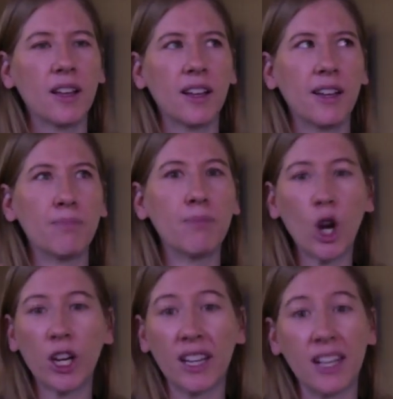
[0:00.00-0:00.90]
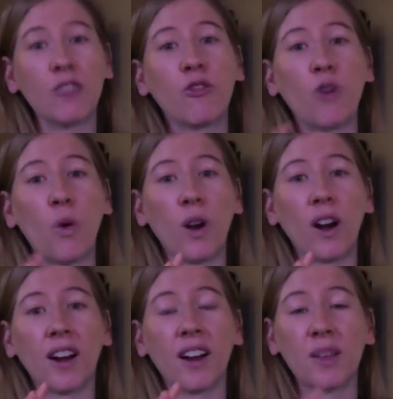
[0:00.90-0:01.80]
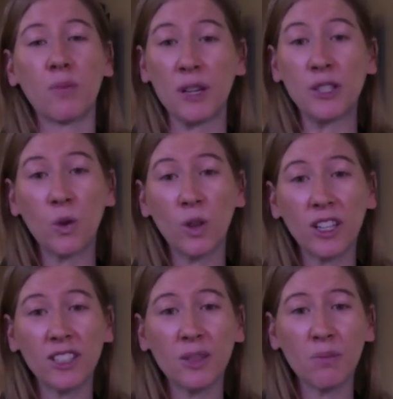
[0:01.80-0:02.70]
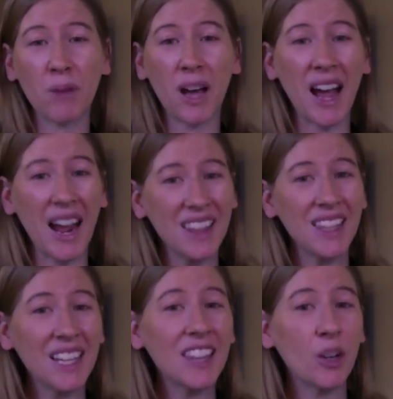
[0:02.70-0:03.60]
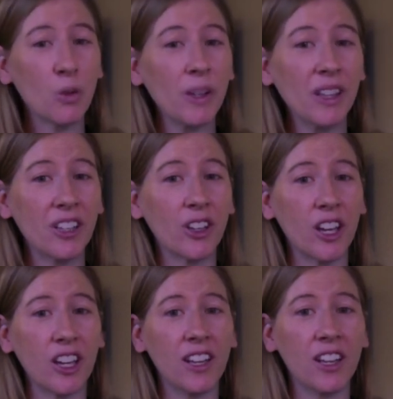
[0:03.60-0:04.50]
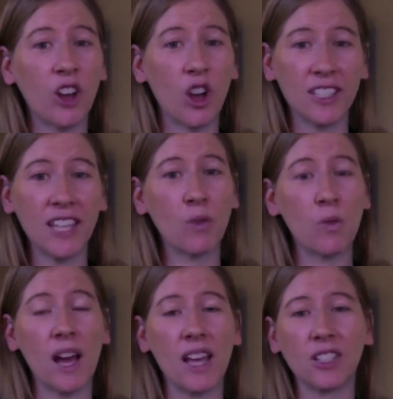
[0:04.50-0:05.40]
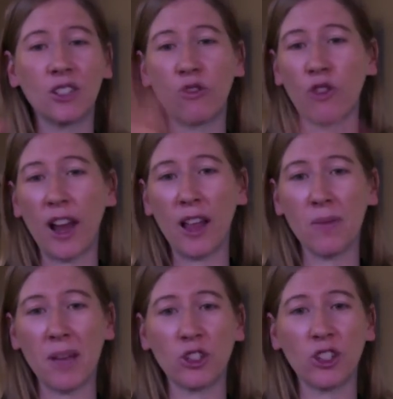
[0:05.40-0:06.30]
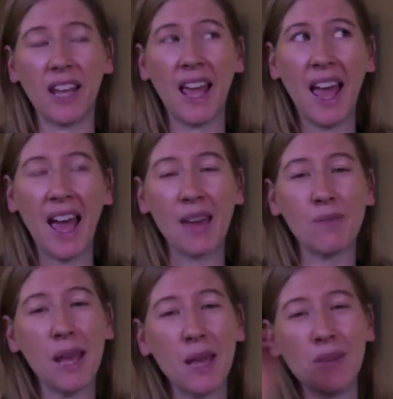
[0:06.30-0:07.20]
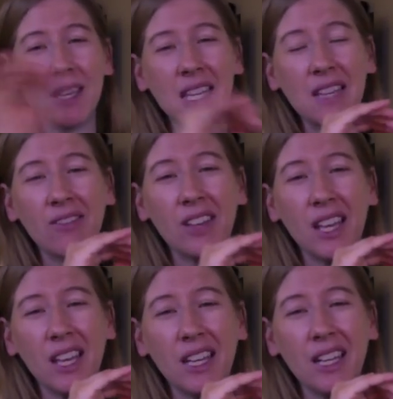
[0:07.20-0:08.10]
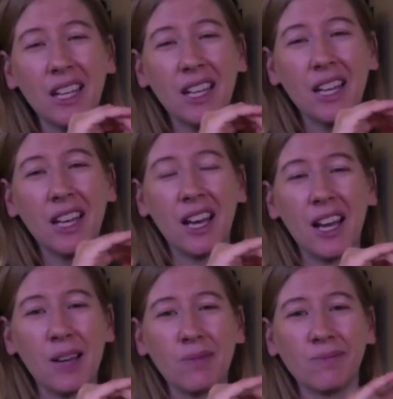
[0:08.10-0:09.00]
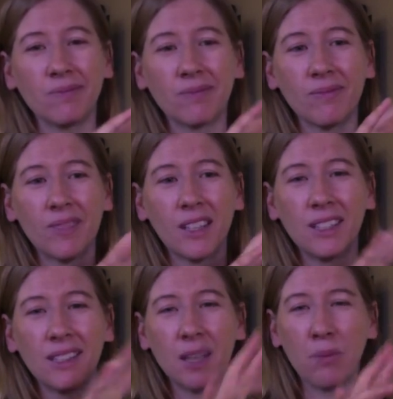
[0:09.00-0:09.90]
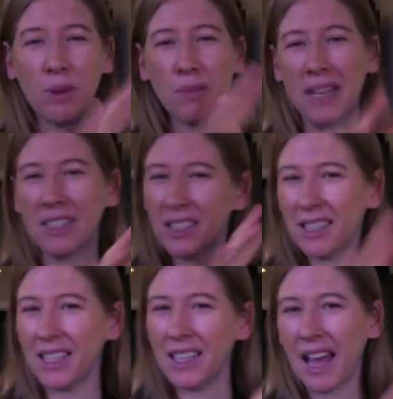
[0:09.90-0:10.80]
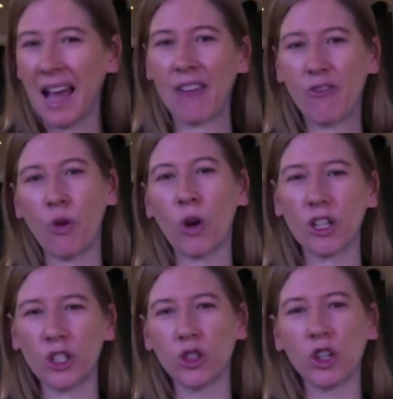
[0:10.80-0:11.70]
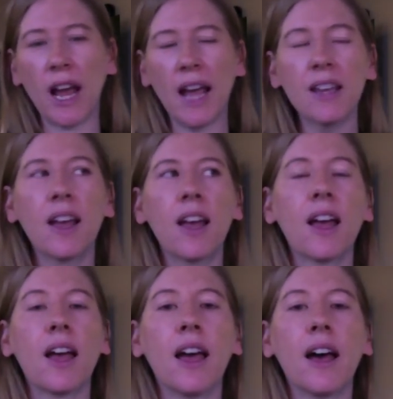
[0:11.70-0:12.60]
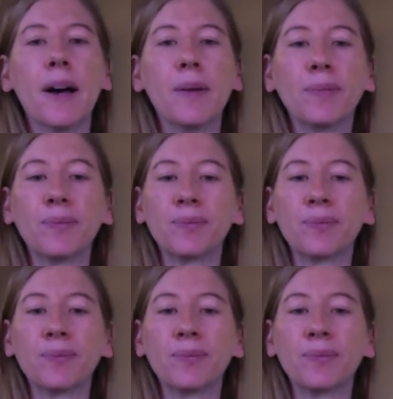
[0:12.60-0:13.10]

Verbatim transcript: marketed for preschoolers, but I think they're really good content wise for elementary and maybe even um, supplementally for junior high. Um,